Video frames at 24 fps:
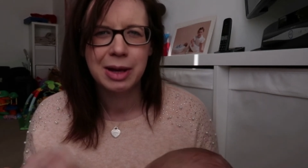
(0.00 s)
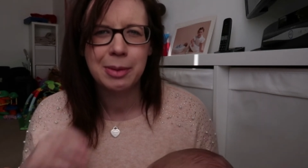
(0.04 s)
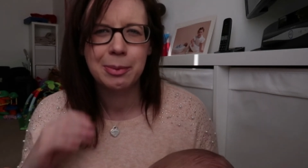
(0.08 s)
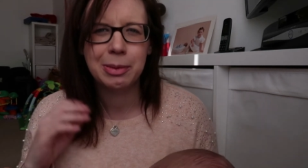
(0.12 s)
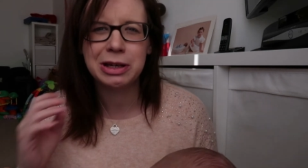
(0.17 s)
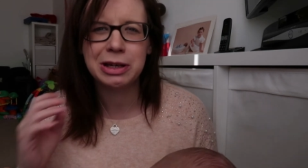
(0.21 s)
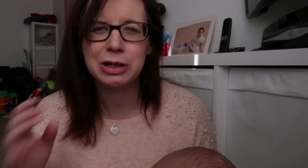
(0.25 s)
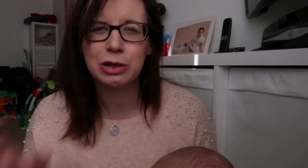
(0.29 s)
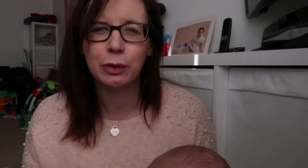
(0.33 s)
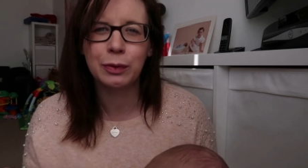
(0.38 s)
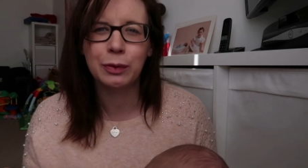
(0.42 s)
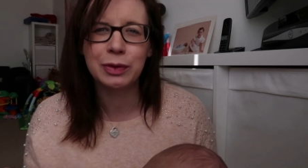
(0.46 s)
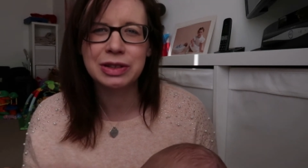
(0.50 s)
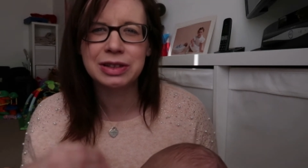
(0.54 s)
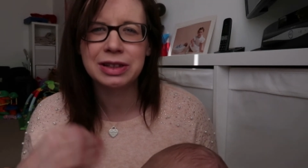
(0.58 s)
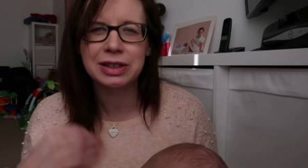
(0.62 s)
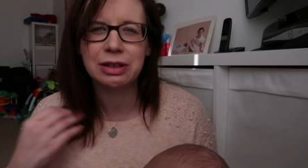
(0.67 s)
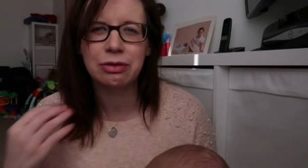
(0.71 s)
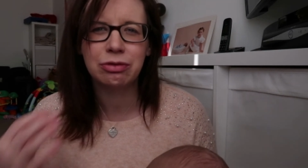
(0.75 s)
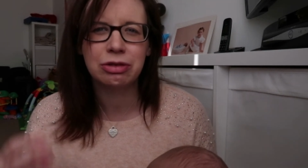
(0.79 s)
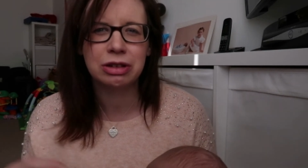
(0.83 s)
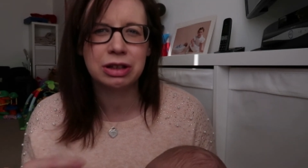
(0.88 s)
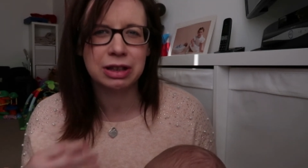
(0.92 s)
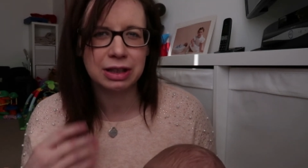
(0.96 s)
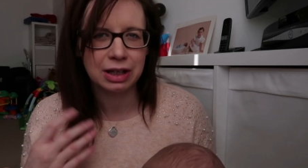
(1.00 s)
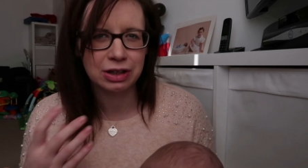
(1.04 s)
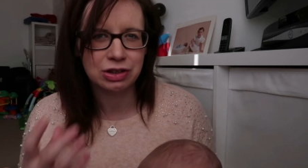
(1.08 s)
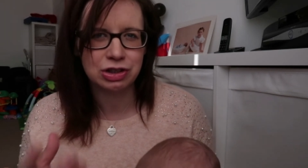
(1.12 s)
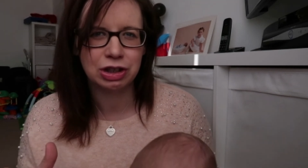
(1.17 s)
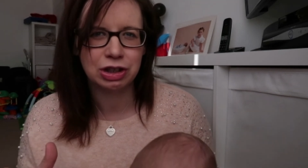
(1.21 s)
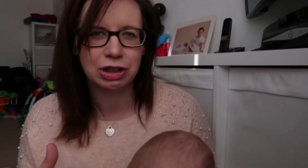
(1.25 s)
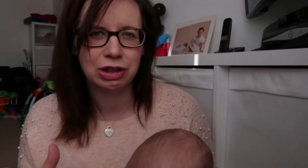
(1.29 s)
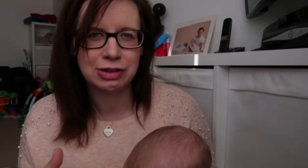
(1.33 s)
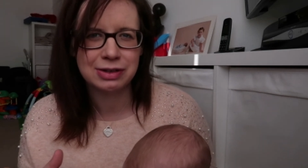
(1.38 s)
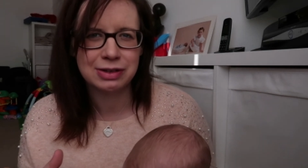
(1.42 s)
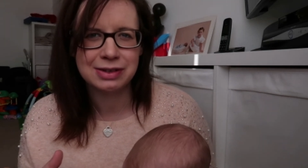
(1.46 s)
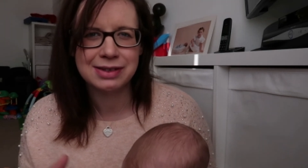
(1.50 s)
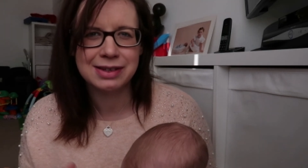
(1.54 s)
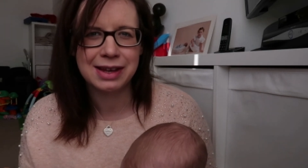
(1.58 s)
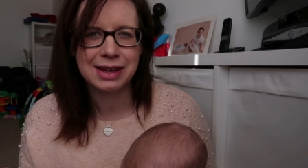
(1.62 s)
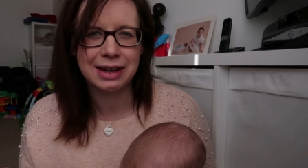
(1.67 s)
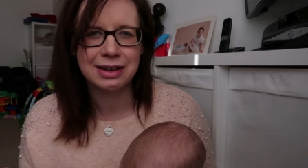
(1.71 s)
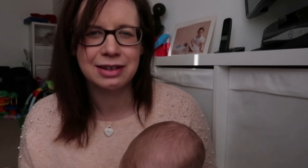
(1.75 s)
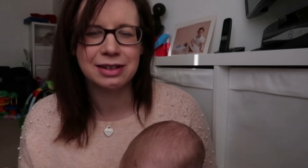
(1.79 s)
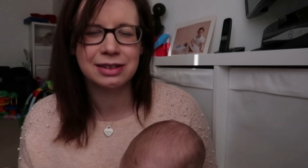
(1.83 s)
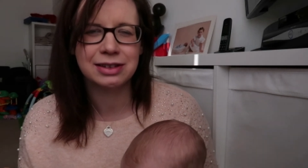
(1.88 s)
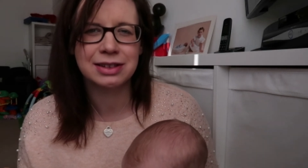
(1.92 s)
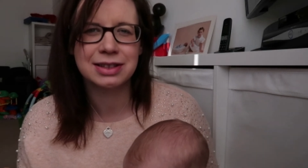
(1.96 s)
But he's obviously really, as you could
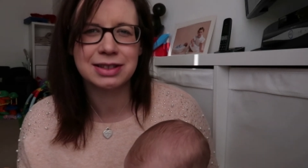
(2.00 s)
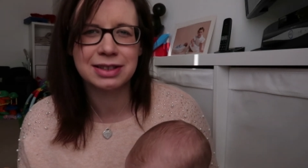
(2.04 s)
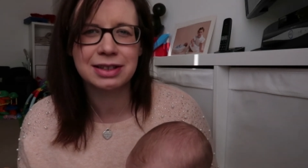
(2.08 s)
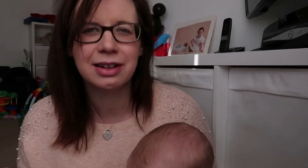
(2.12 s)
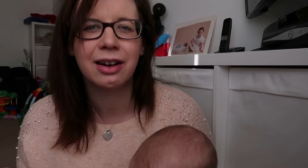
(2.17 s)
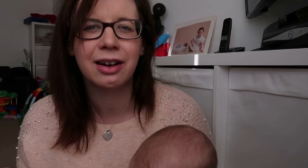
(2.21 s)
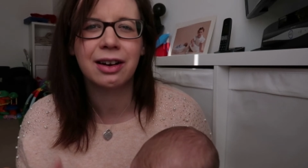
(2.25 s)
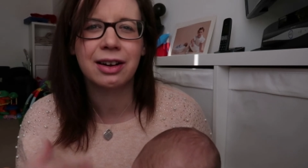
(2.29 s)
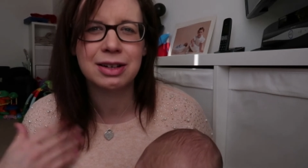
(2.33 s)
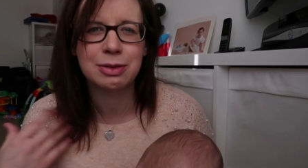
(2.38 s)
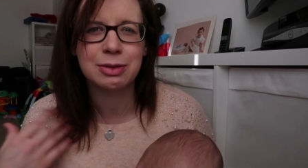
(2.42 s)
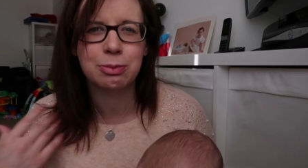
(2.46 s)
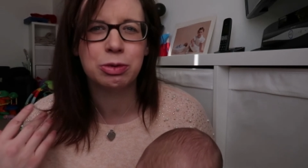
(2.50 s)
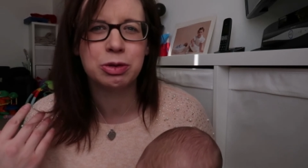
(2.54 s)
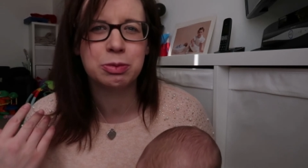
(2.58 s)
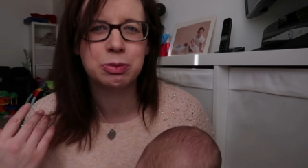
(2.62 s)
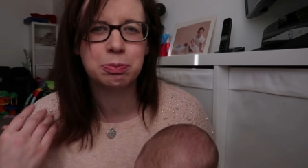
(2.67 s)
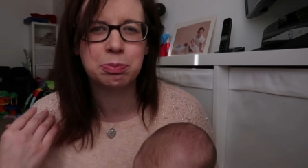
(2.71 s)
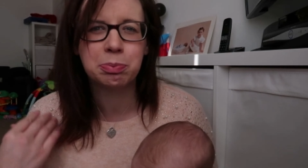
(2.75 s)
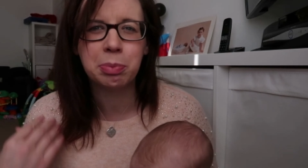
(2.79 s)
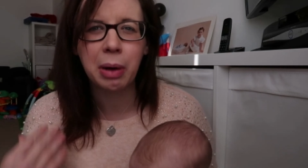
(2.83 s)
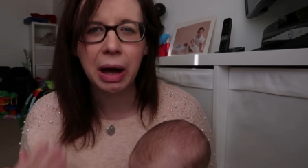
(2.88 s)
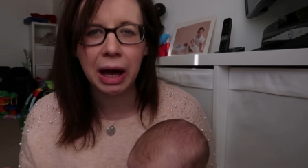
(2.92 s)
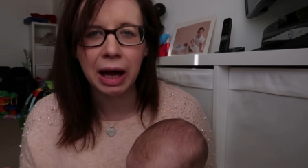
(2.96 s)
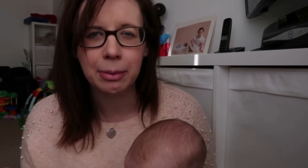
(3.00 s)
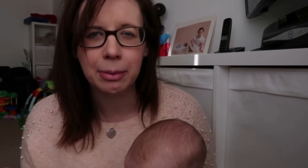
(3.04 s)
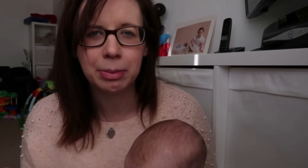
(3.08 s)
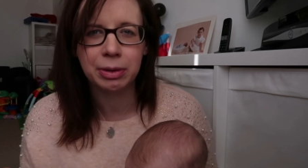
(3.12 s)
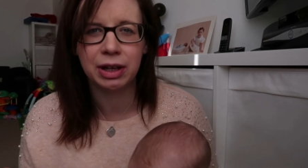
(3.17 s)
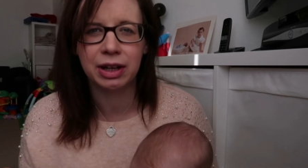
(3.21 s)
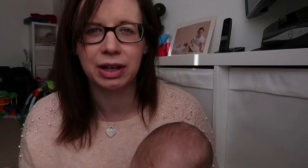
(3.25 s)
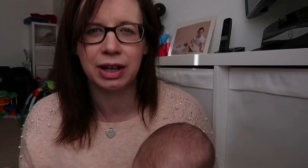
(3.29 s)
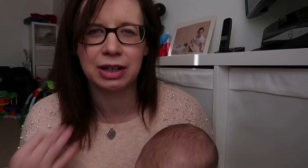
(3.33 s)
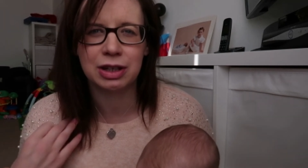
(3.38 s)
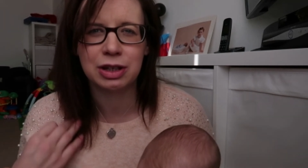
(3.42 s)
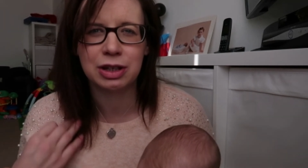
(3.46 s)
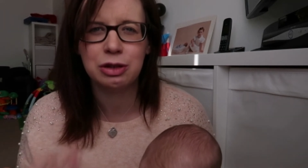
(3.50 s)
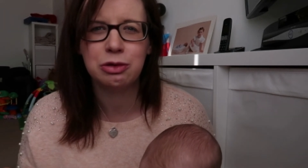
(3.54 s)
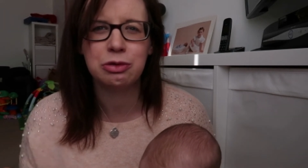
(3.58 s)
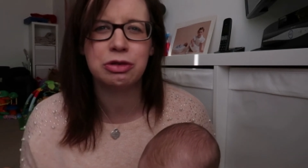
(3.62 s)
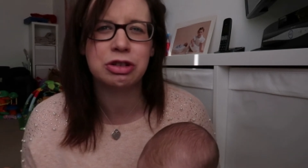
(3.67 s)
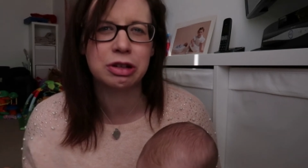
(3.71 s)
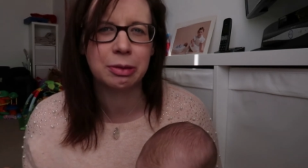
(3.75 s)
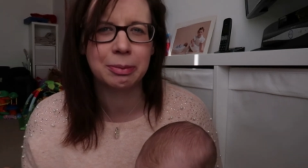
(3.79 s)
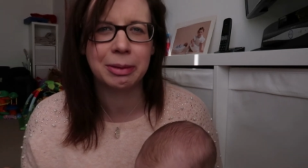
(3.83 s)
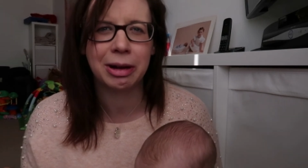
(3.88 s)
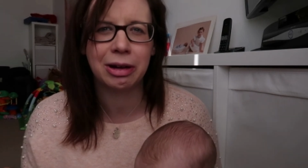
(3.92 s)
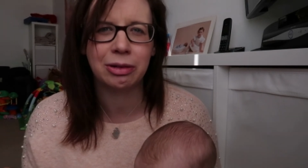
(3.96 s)
hear at the start, he was babbling a
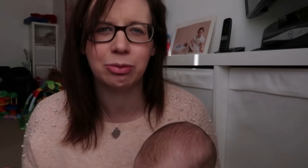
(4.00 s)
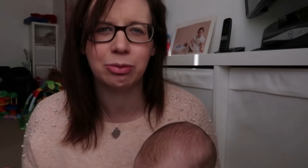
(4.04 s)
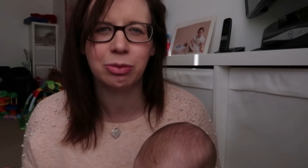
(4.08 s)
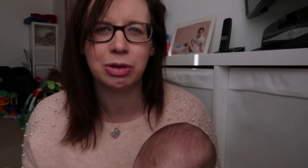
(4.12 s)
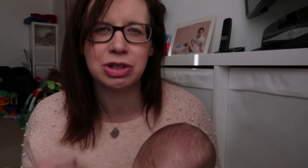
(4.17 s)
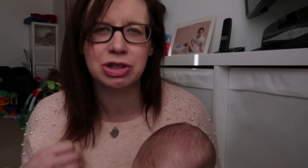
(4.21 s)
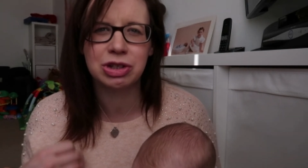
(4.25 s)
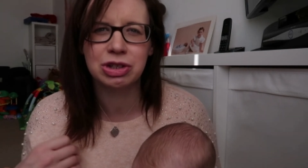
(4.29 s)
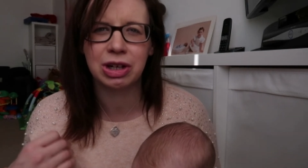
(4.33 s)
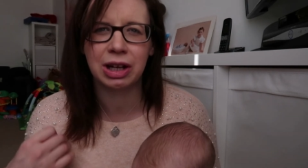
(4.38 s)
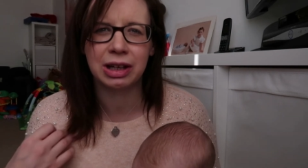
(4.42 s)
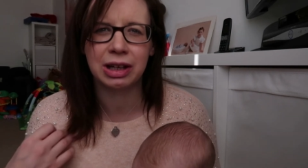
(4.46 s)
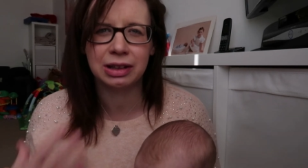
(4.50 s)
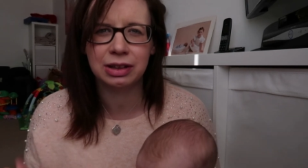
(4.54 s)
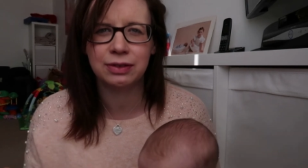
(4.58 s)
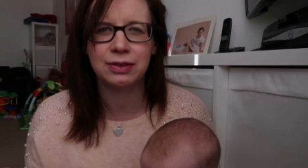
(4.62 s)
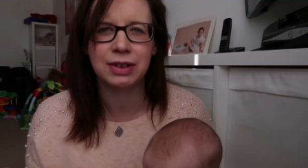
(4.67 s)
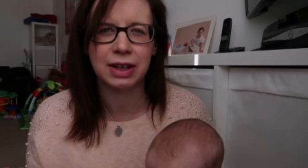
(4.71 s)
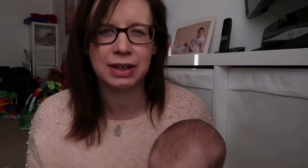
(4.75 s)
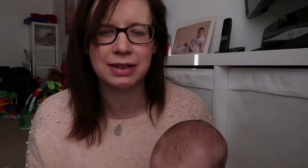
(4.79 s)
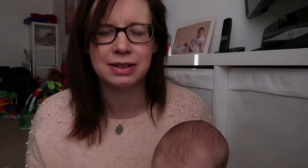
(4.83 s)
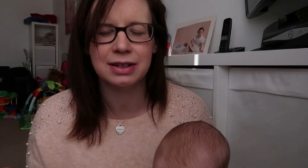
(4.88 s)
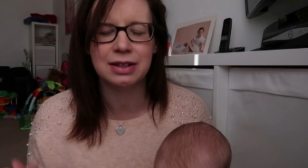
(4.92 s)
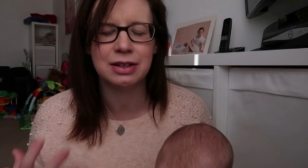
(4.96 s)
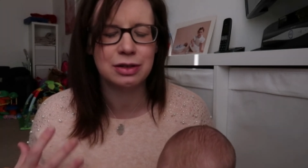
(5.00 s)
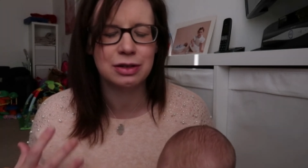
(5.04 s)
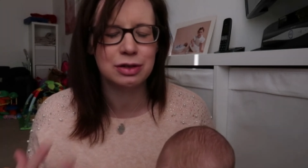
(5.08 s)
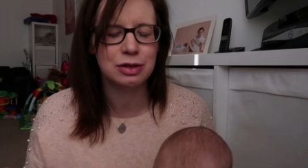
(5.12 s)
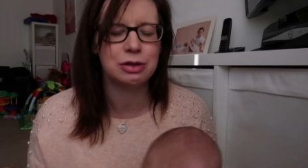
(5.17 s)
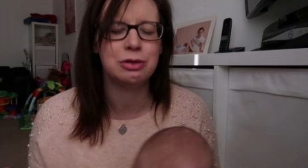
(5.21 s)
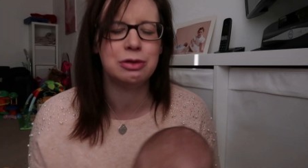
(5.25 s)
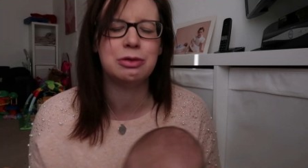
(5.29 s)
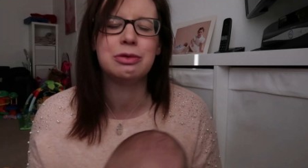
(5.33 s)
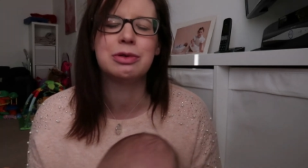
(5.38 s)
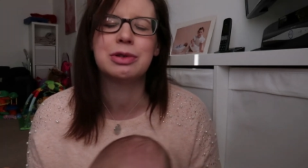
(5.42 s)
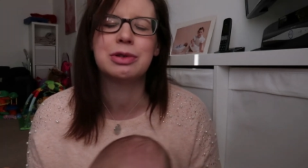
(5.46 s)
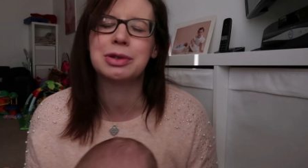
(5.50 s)
huge amount, which Olivia didn't do.